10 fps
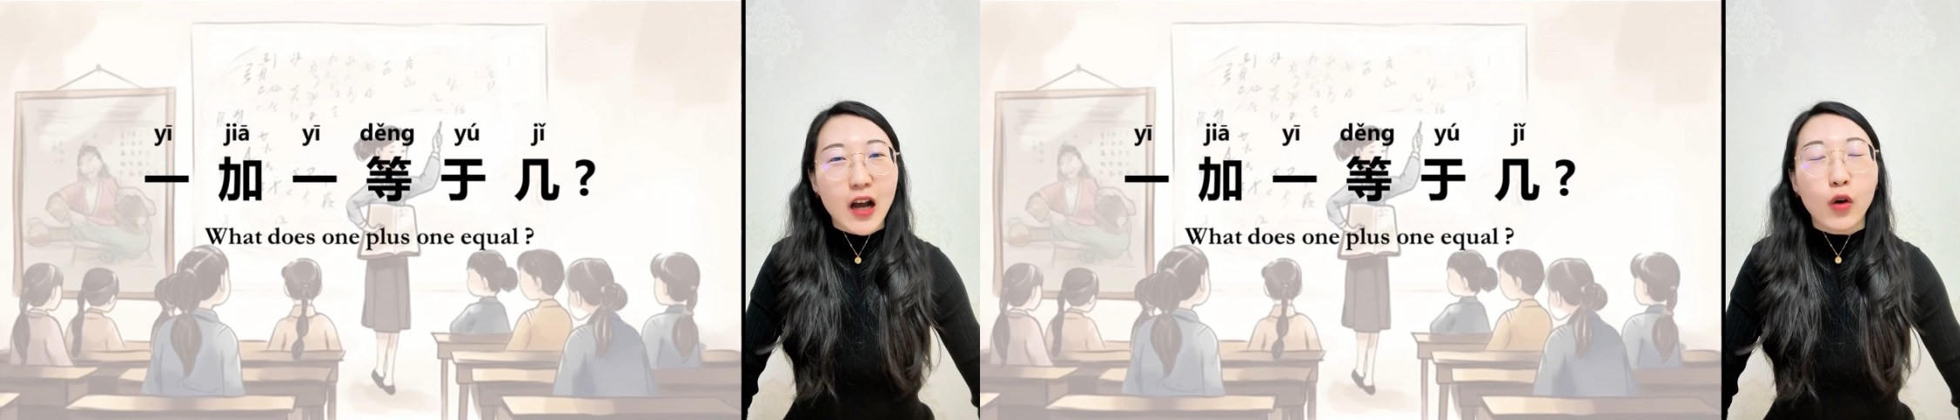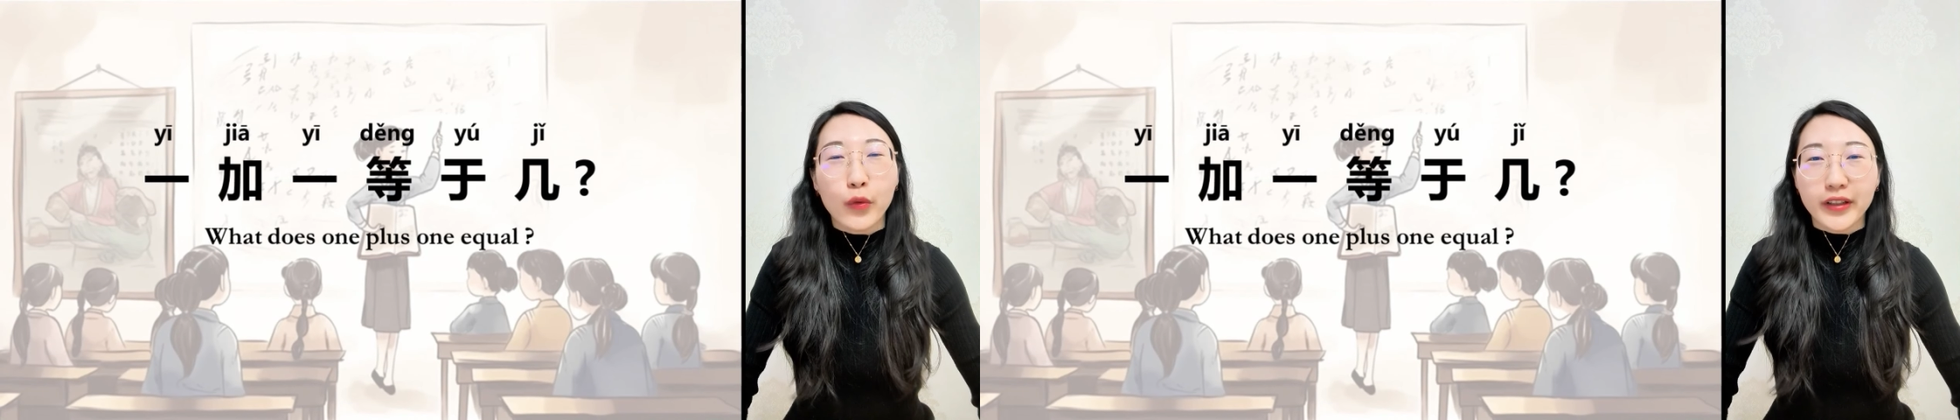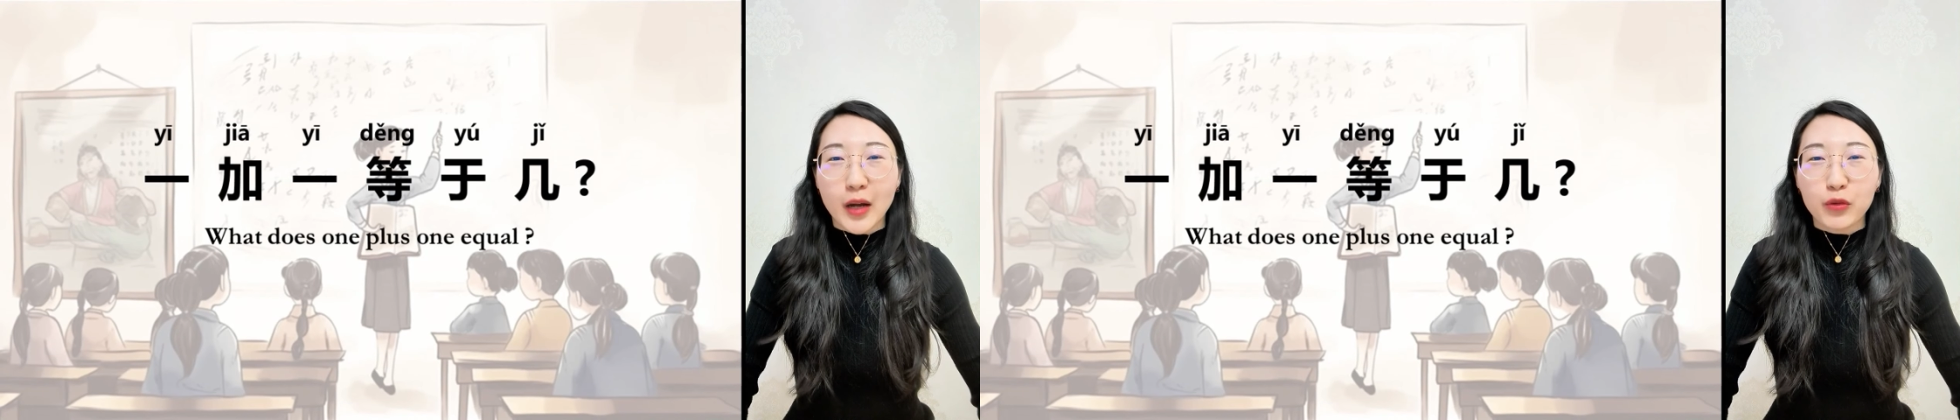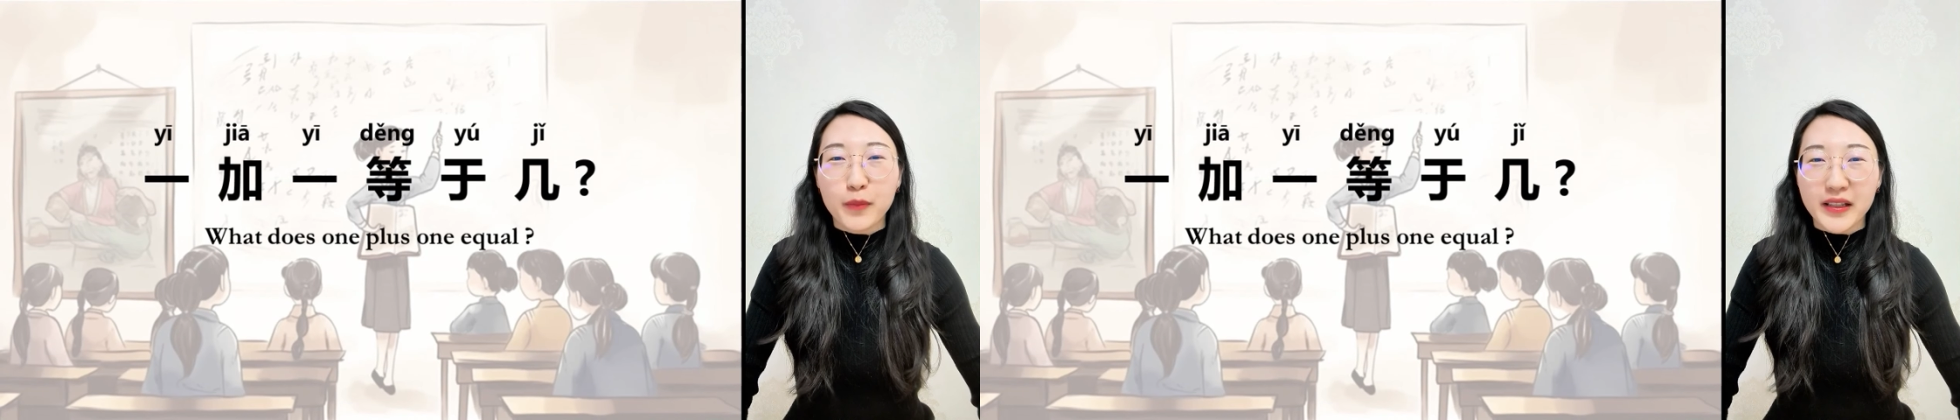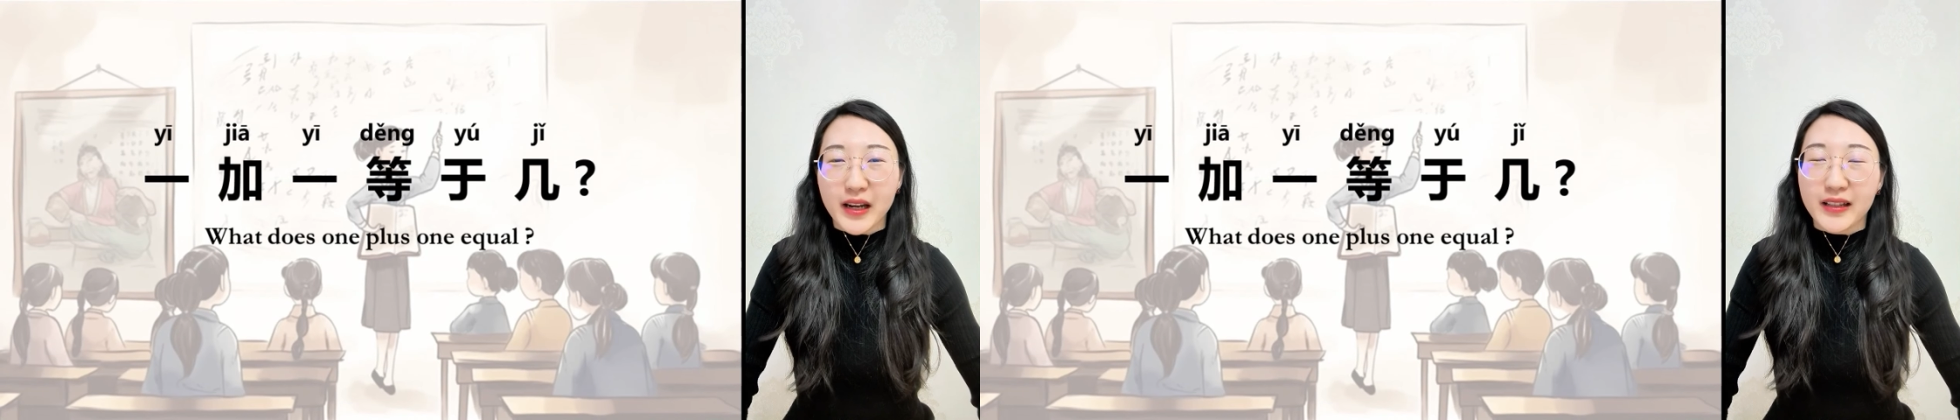Hello, welcome to
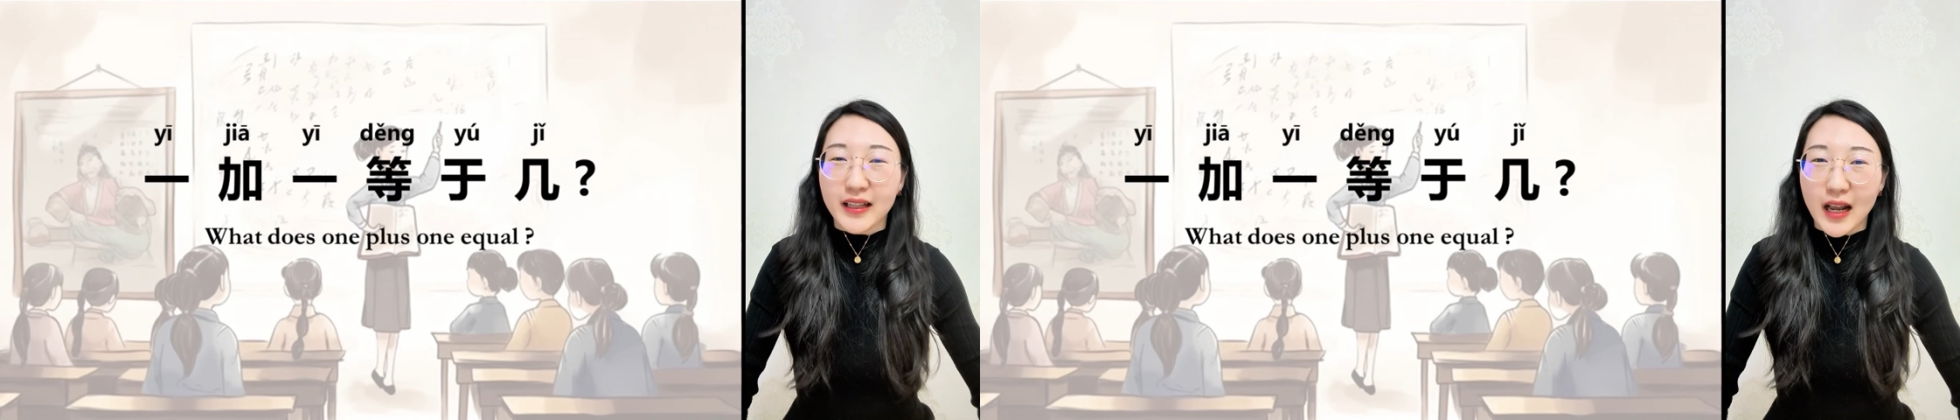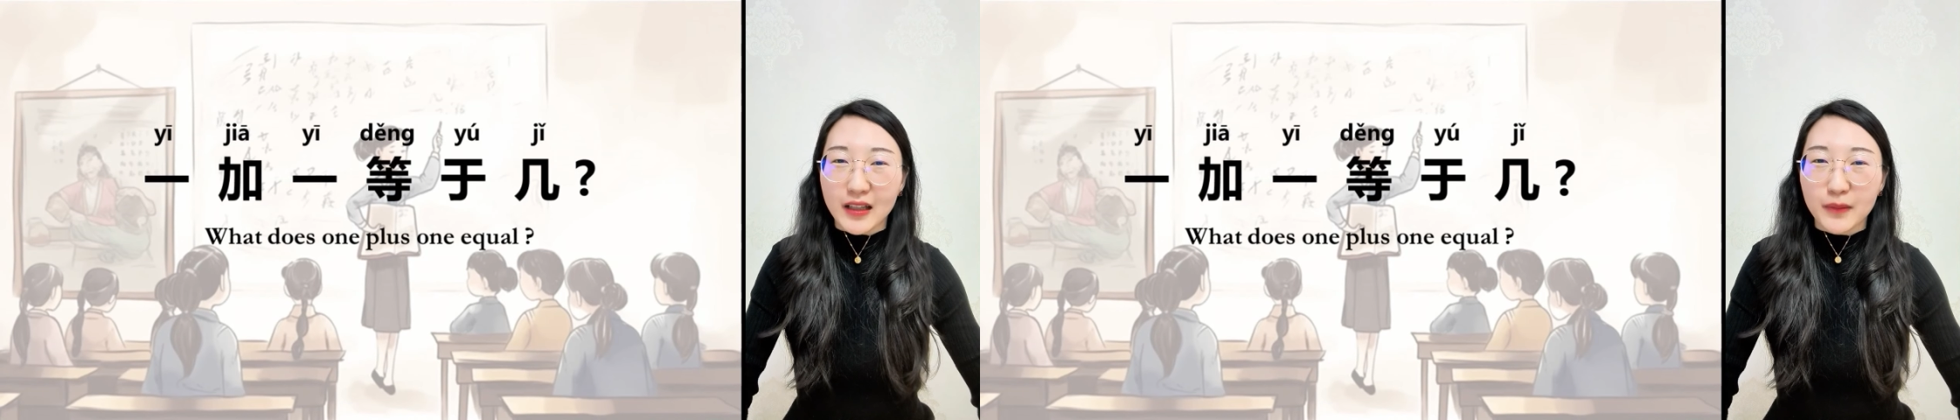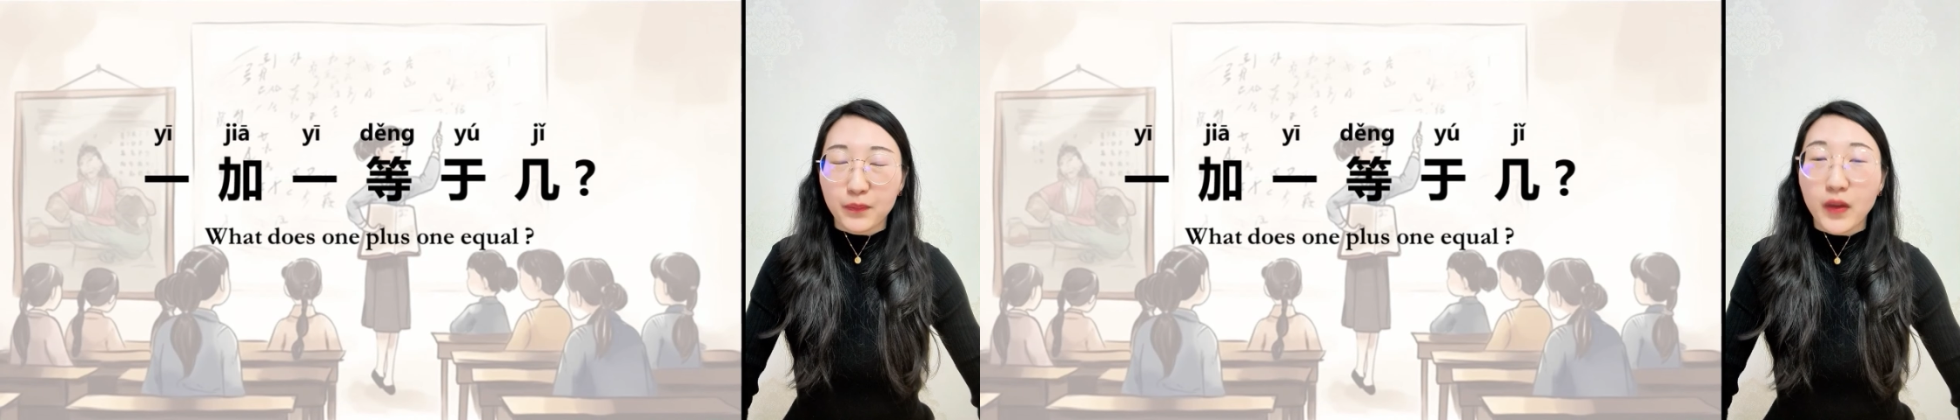my Chinese class.